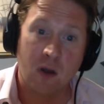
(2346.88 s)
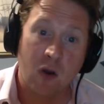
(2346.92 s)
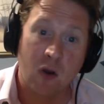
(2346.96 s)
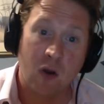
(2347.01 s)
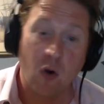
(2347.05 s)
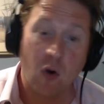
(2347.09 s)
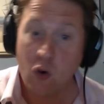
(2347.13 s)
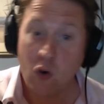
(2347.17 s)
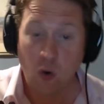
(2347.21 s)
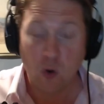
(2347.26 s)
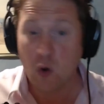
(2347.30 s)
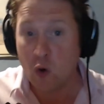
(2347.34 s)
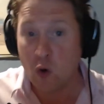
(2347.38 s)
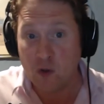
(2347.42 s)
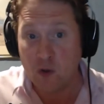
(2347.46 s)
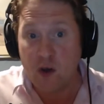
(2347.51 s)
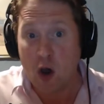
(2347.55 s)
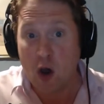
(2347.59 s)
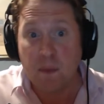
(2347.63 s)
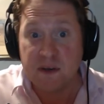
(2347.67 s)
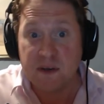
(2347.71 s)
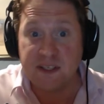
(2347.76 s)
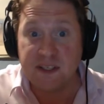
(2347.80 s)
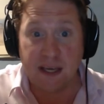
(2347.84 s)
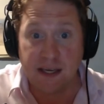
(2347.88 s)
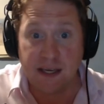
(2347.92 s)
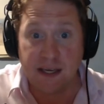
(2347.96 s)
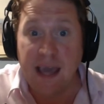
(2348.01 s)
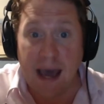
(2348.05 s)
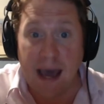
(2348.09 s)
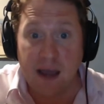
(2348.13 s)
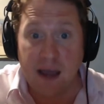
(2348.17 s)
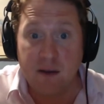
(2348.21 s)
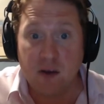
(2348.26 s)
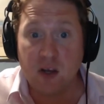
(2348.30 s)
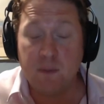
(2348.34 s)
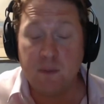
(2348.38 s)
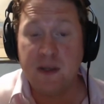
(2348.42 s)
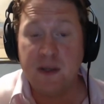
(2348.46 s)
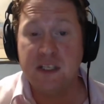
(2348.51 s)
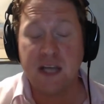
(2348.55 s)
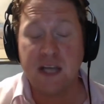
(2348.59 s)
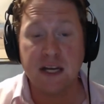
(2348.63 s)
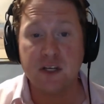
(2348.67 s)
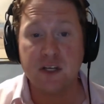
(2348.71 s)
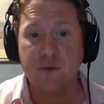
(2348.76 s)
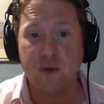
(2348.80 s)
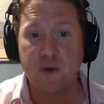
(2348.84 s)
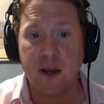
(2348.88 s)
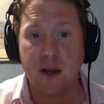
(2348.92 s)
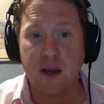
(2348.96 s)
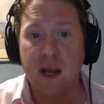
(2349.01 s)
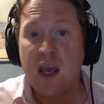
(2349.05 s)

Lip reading: Or the opposite. Yeah, it could have been gentrified.